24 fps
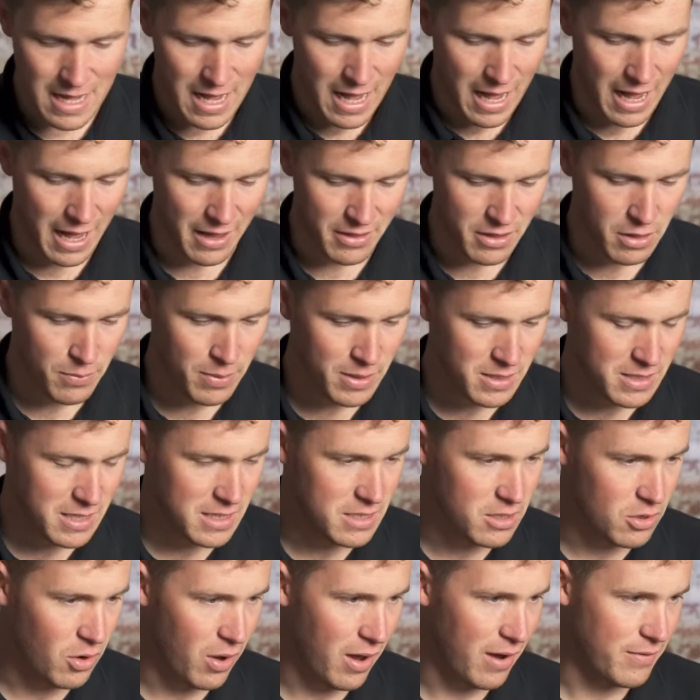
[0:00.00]
The ability
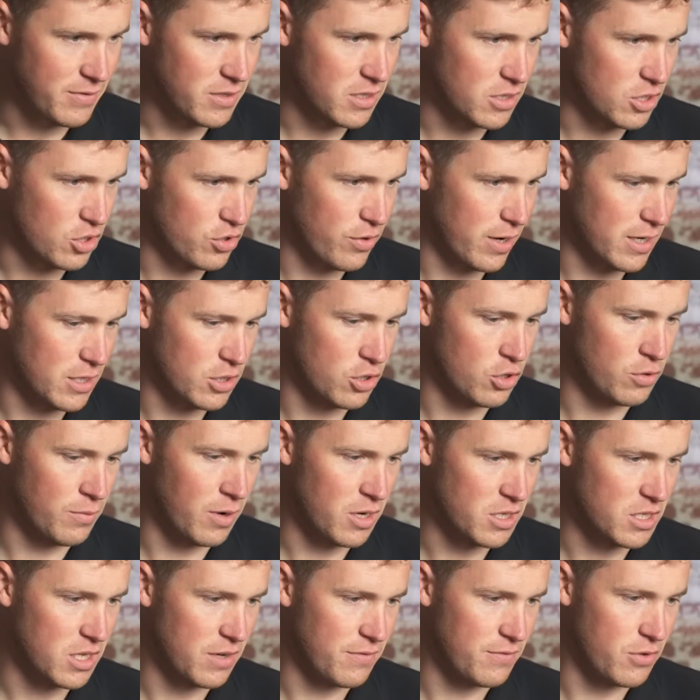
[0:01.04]
to not have to stress too
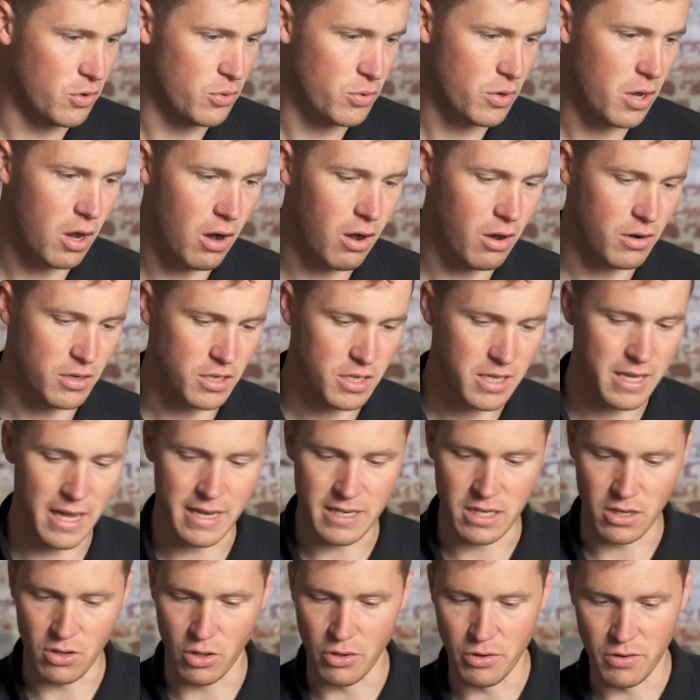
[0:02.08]
much if you can't
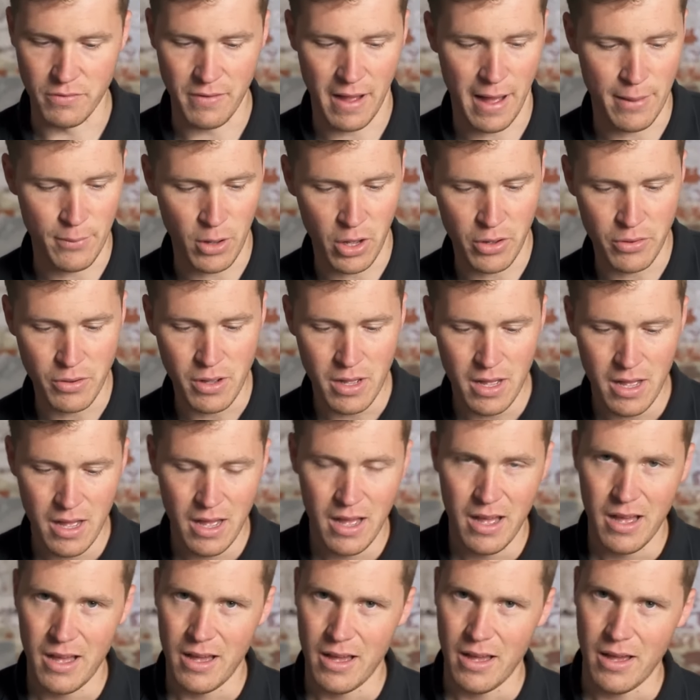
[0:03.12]
get a load of ammo.
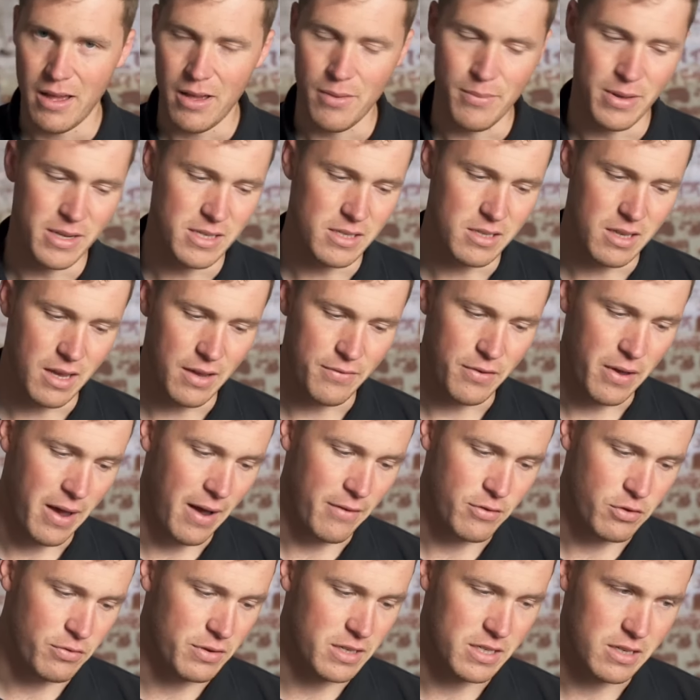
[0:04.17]
It means that if you
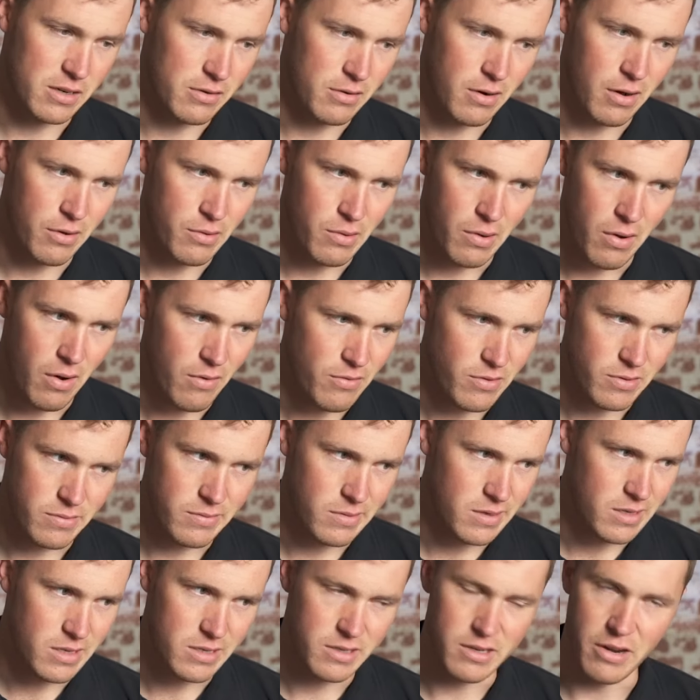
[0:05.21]
have to re-zero,
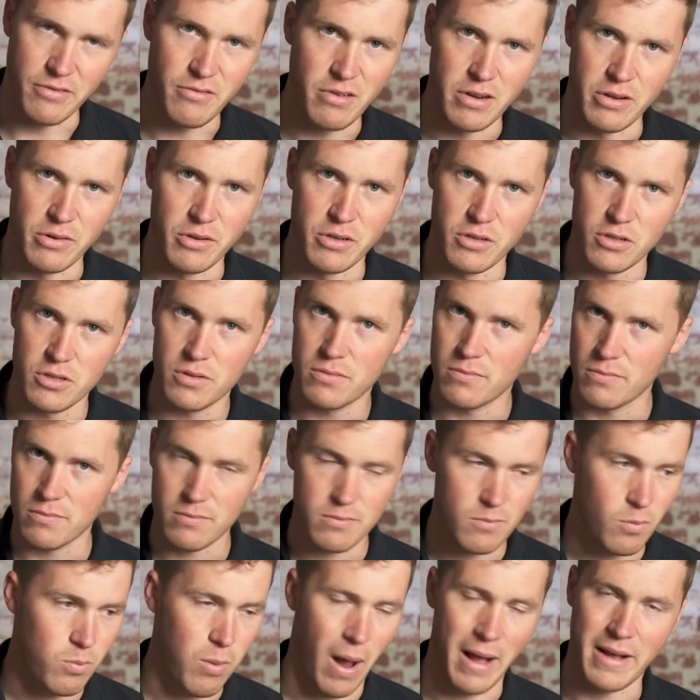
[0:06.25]
generally you just
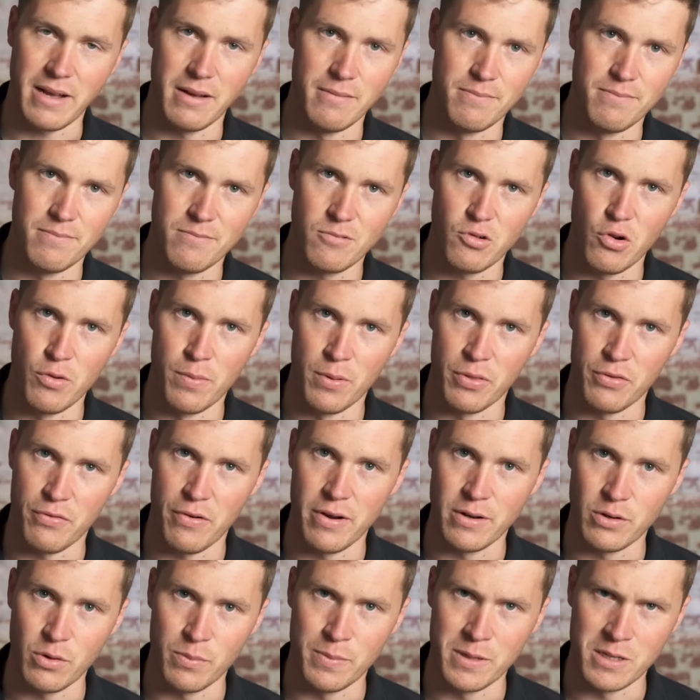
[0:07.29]
whack a group of
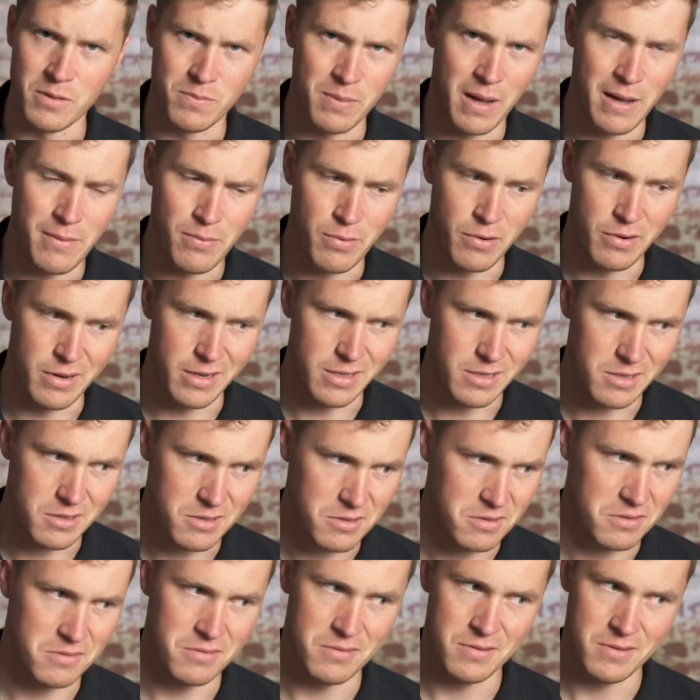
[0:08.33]
3 into a piece of paper and
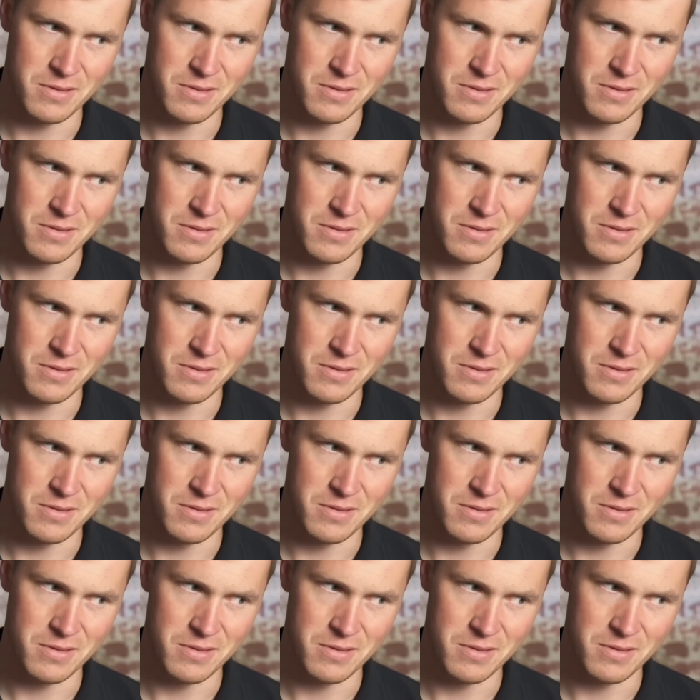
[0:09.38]
it's